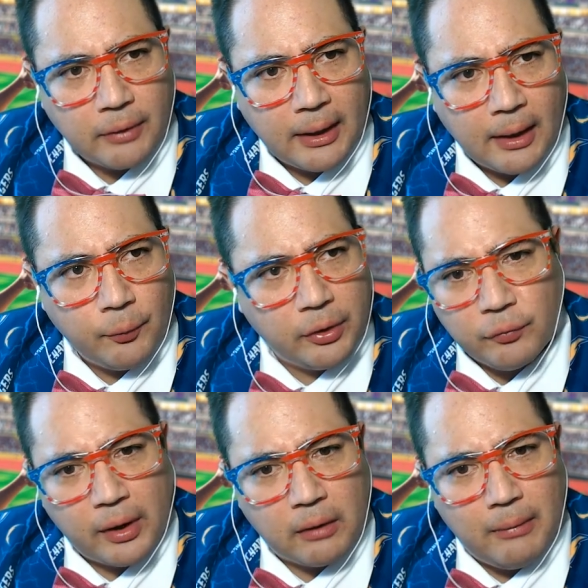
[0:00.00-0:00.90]
wouldn't
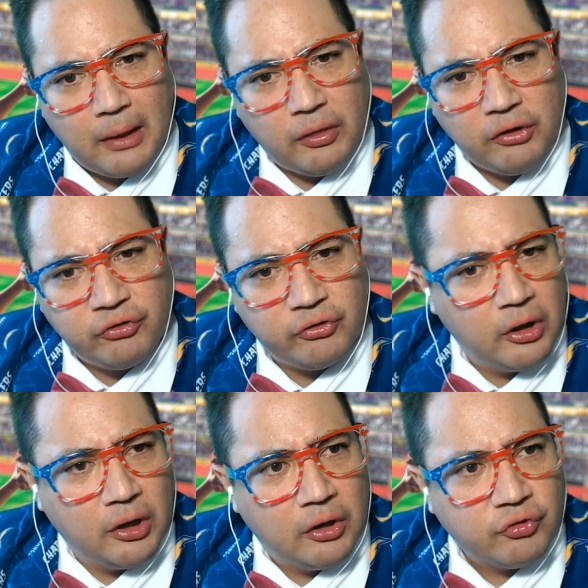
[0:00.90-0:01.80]
recommend these
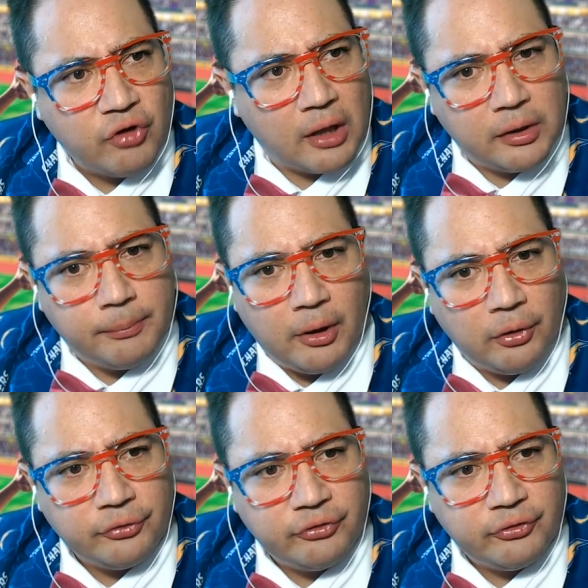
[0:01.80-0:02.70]
chocolate
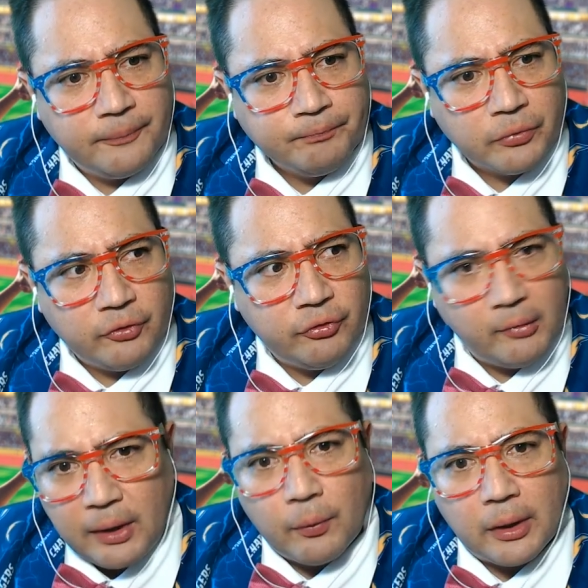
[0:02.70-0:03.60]
balls to
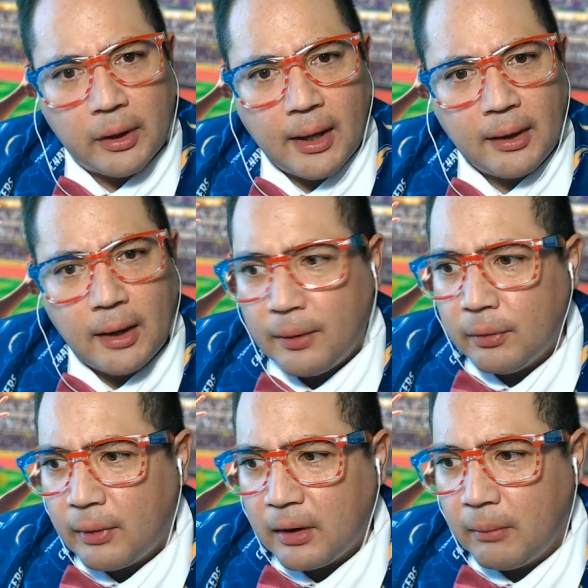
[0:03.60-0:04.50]
anyone. I would
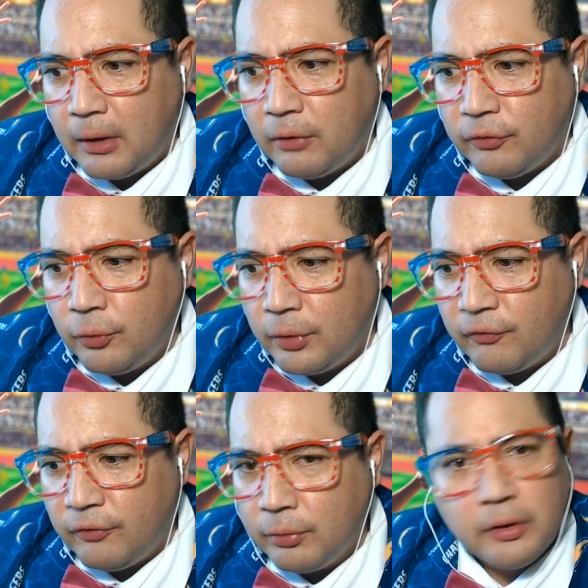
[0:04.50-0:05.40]
recommend if you
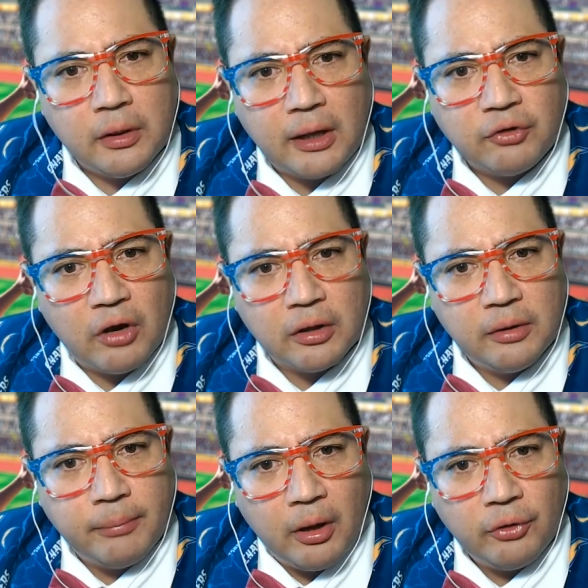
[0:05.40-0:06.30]
really like chocolate
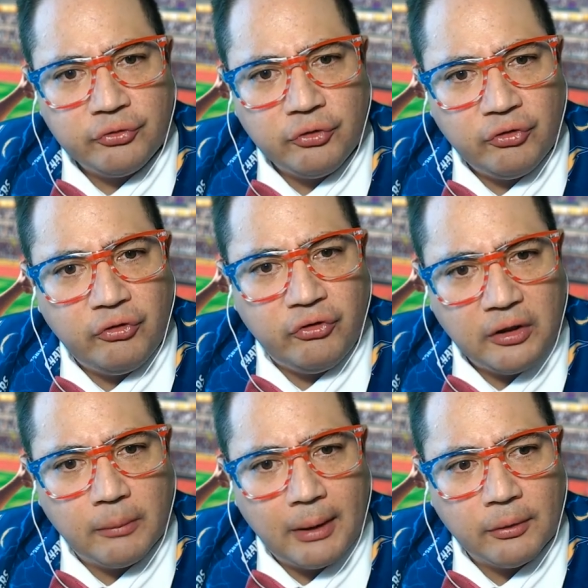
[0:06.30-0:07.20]
balls, you should seek
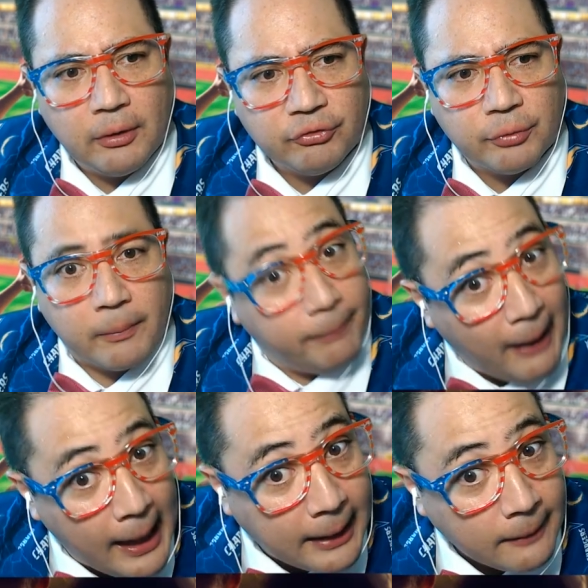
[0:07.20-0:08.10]
them out elsewhere.
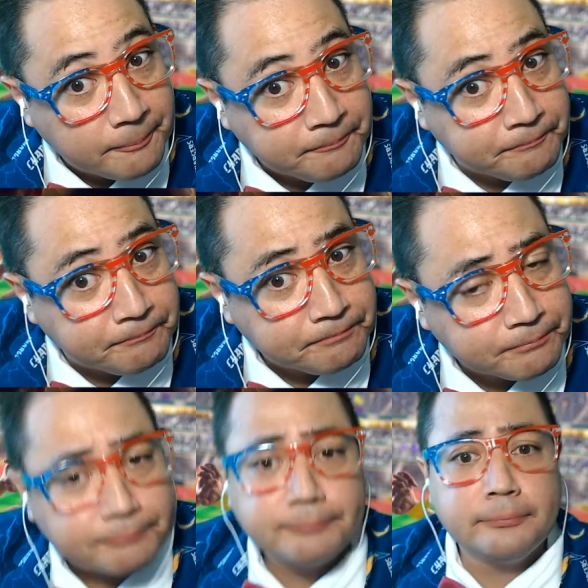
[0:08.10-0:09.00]
But
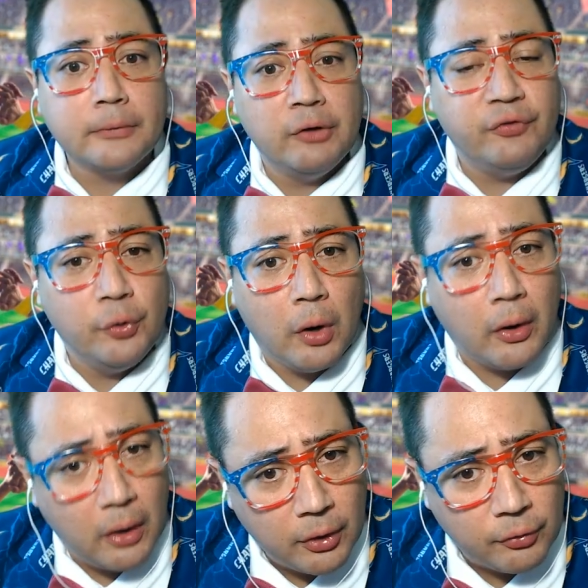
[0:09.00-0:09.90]
if you are
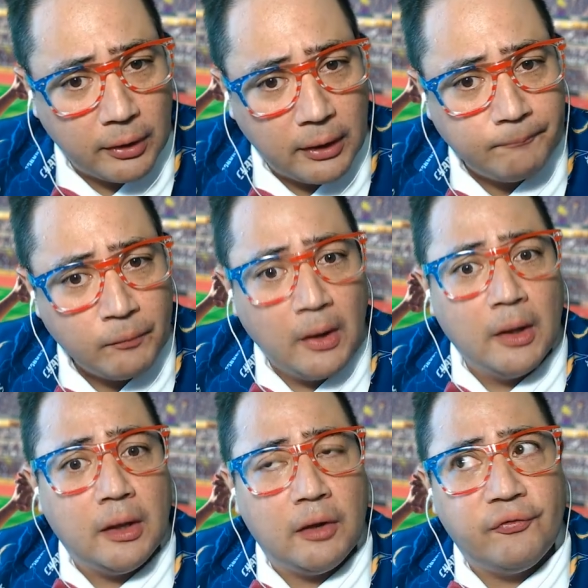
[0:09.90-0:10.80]
hungry,
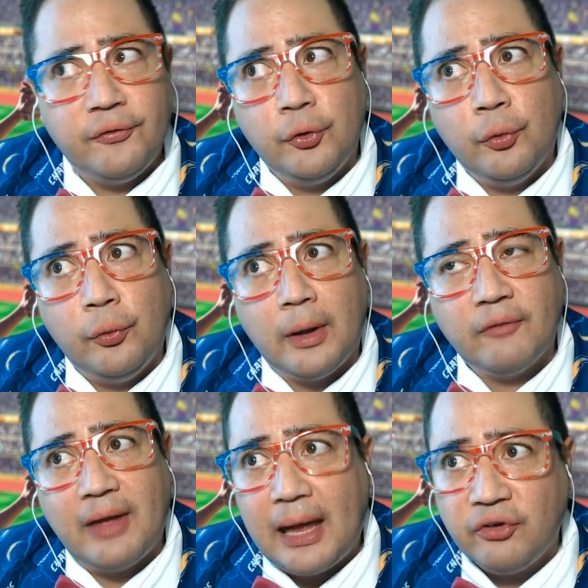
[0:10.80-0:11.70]
if you have
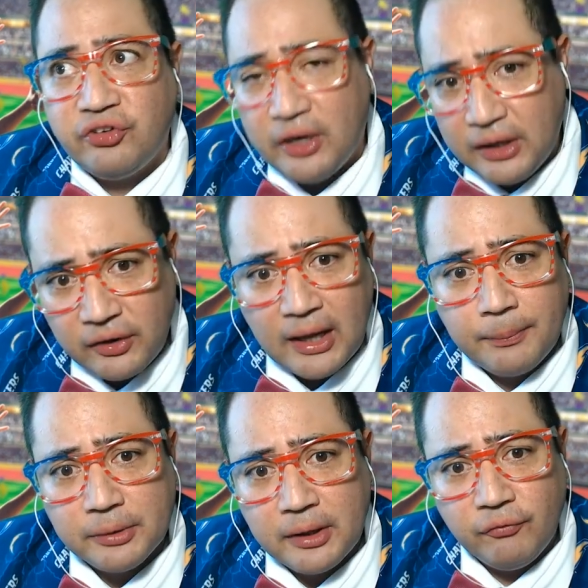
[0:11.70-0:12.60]
had a shitty day
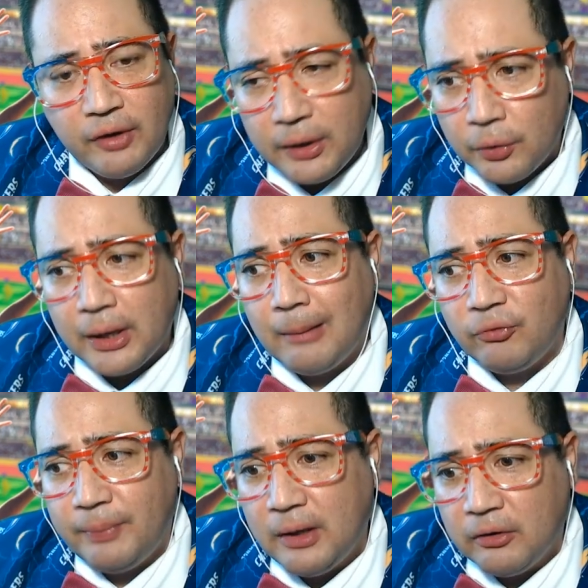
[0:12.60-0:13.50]
playing video games
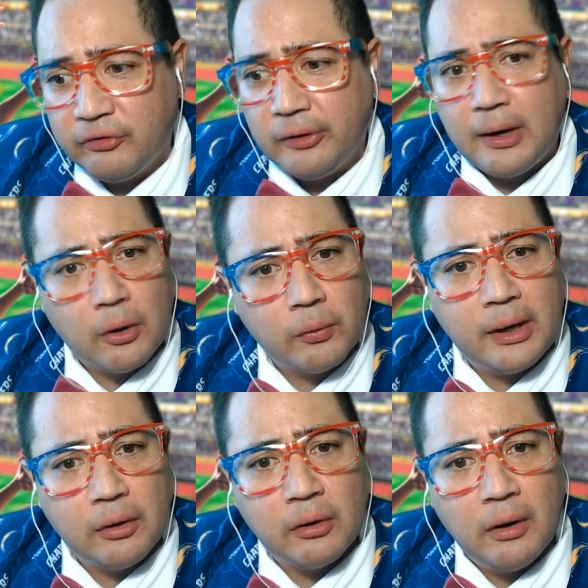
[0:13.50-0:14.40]
because the narrator